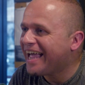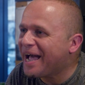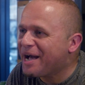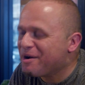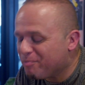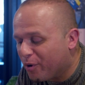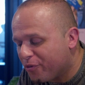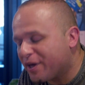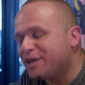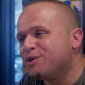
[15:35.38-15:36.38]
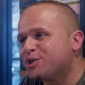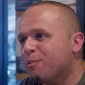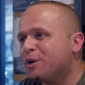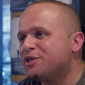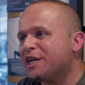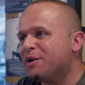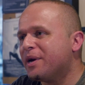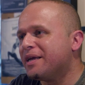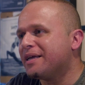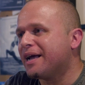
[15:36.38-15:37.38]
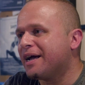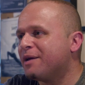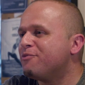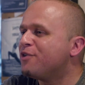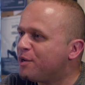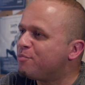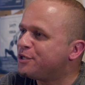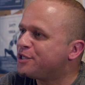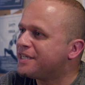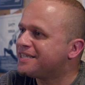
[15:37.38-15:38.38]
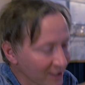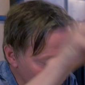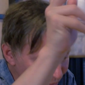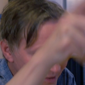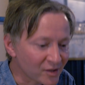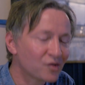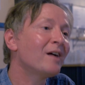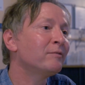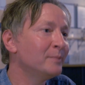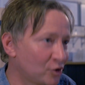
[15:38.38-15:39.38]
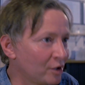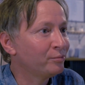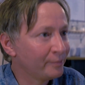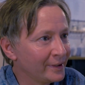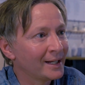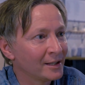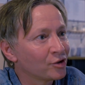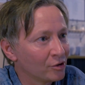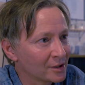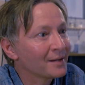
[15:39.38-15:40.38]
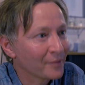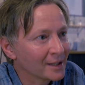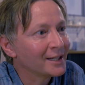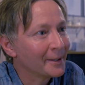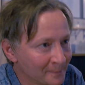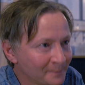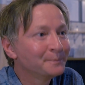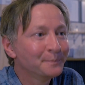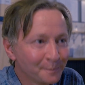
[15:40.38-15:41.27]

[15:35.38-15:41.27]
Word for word: um, well, thank you so much anyway. I really appreciate Thank you. Thanks for having me too. Really enjoyed it. Thank you.